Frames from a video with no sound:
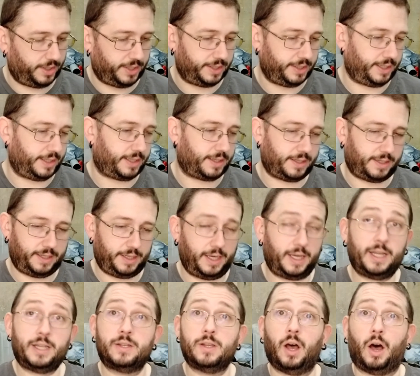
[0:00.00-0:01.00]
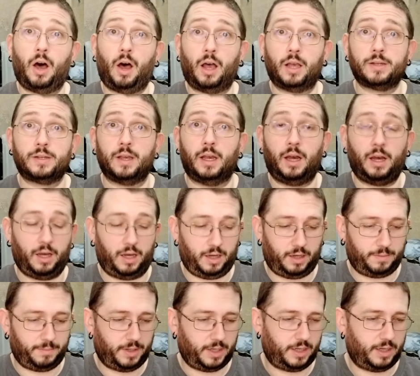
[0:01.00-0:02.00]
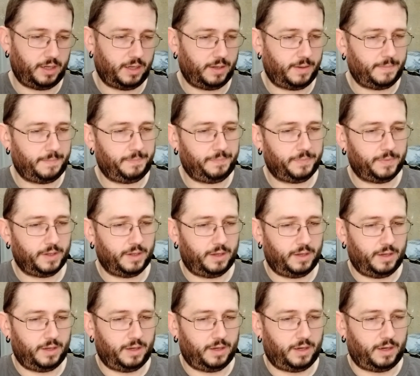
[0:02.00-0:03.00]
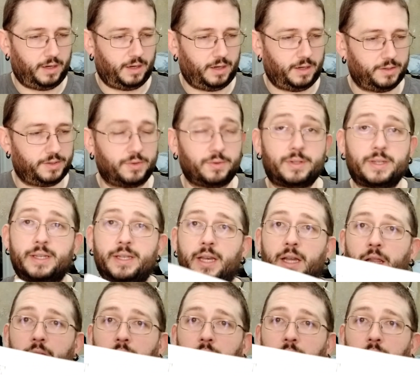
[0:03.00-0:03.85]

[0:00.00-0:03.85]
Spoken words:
because it's awesome. So it says